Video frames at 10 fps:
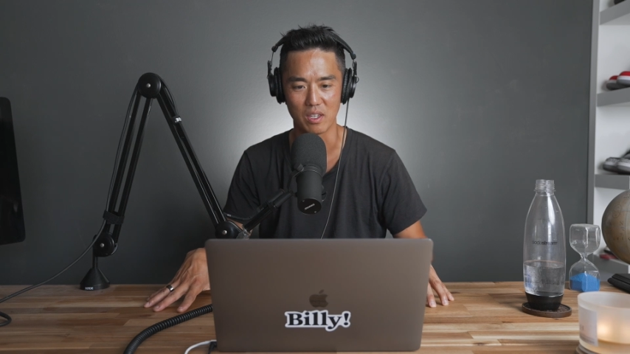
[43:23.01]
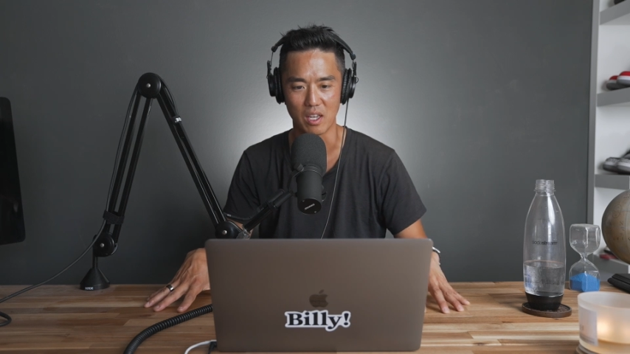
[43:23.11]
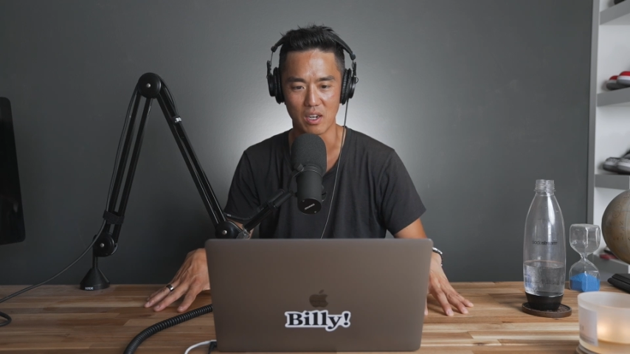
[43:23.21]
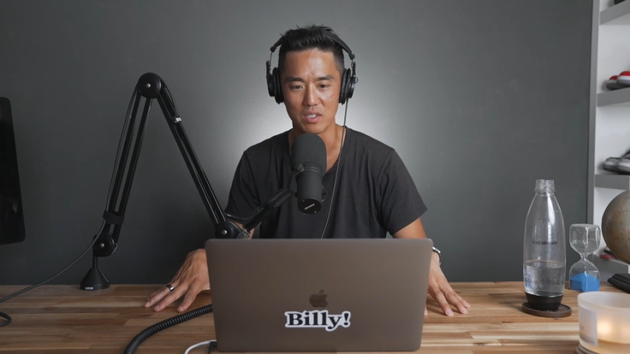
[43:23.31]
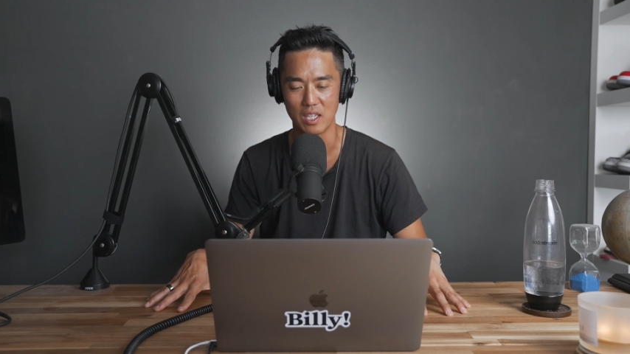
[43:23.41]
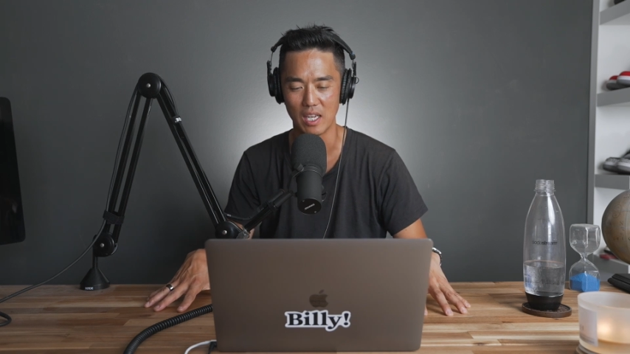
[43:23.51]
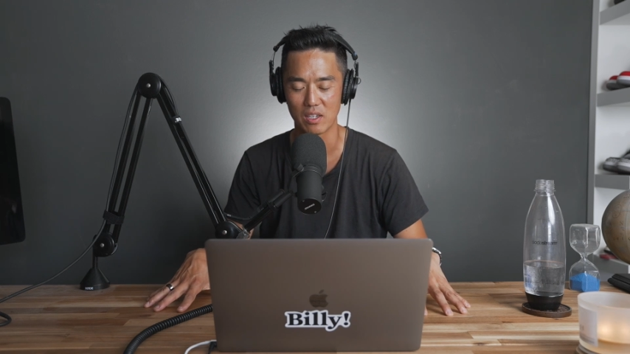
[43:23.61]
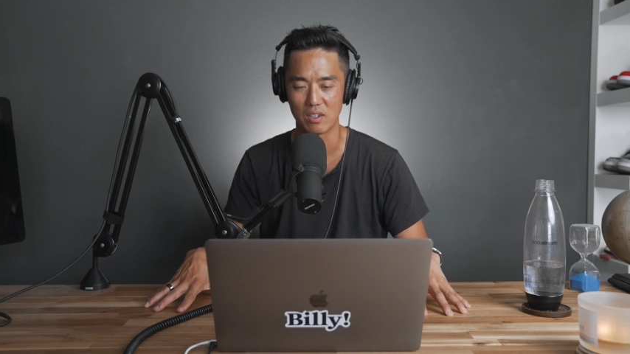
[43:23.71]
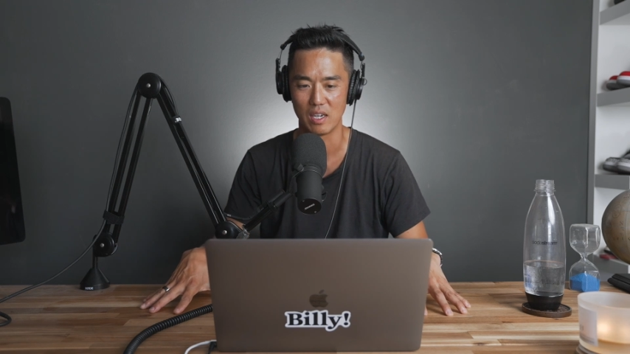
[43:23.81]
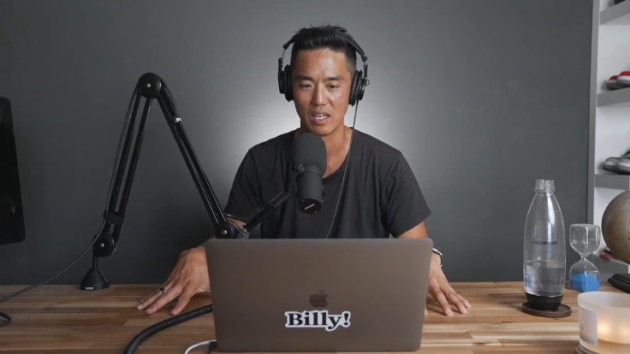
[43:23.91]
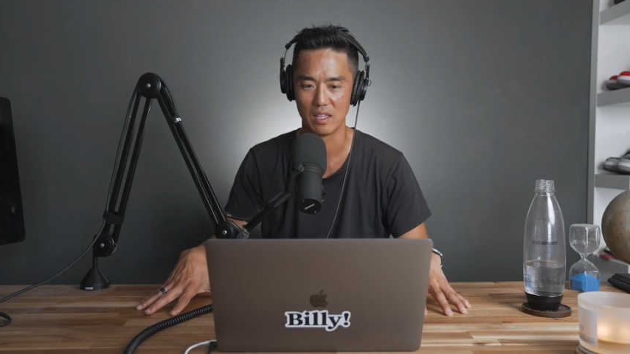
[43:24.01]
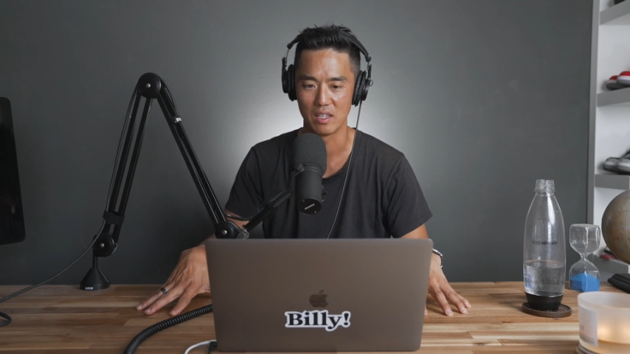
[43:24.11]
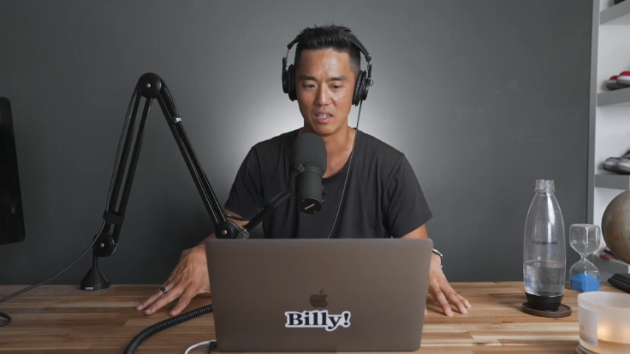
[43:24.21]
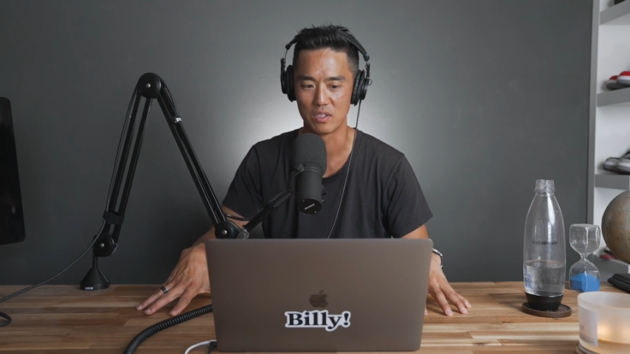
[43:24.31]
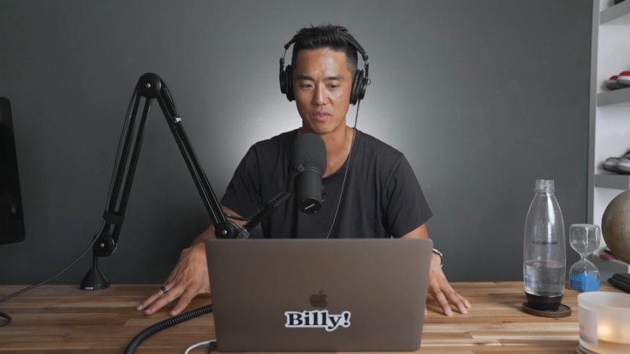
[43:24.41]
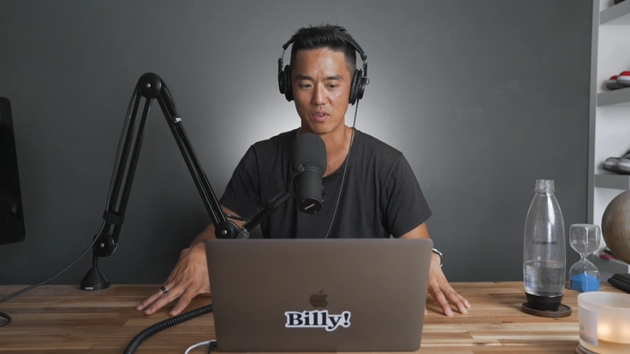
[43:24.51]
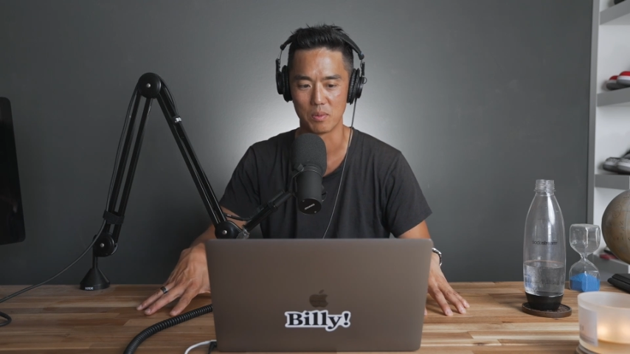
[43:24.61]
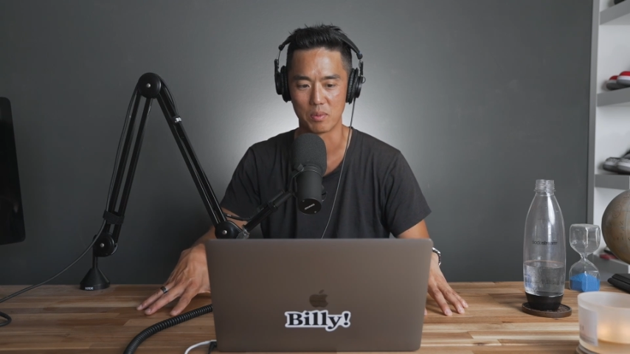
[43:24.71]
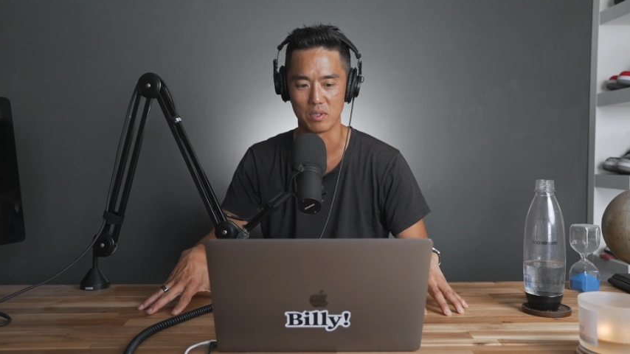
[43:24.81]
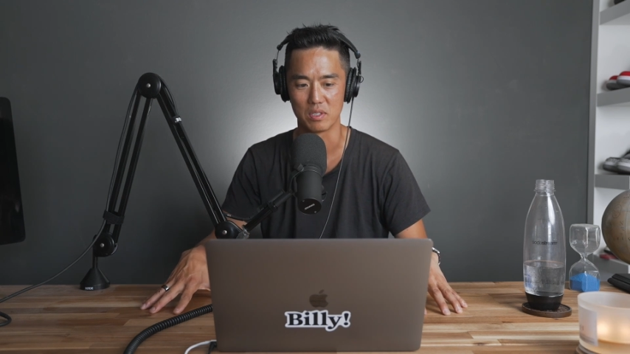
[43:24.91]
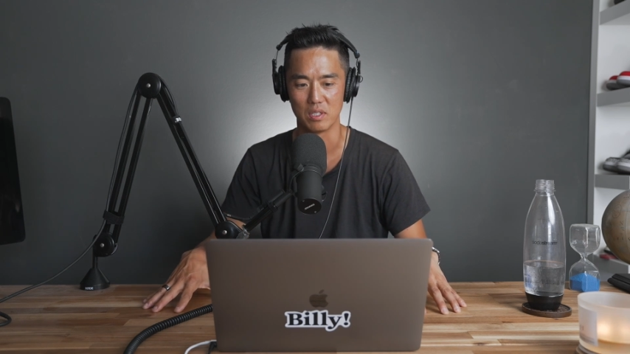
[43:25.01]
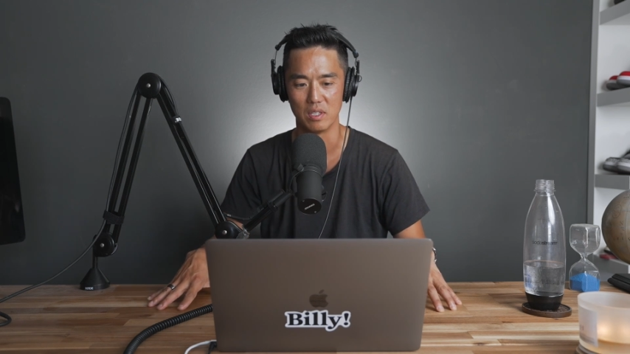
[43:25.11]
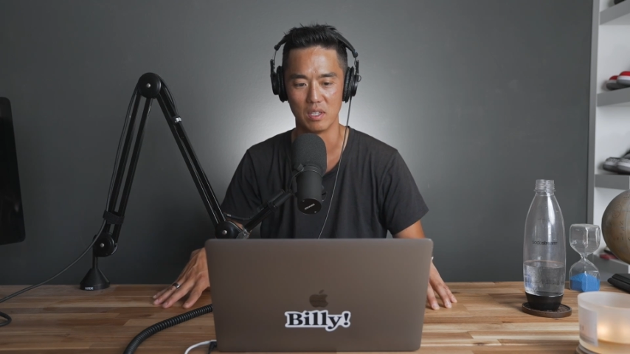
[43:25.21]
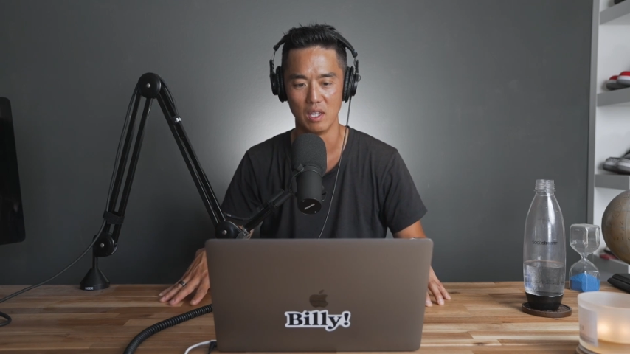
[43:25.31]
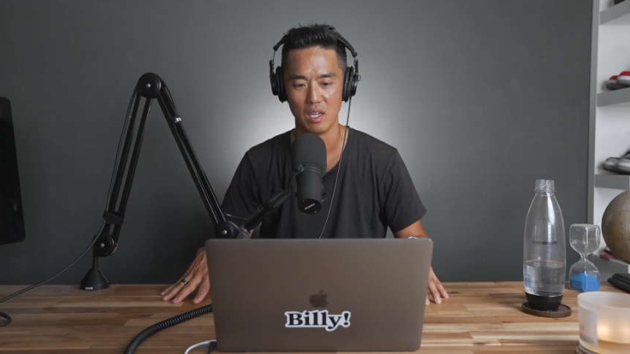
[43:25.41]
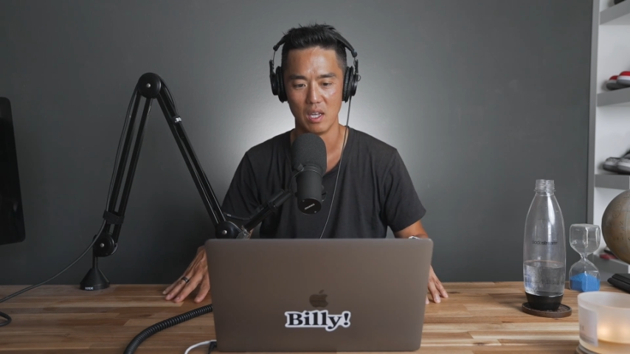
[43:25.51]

the caretaker and the introverted person,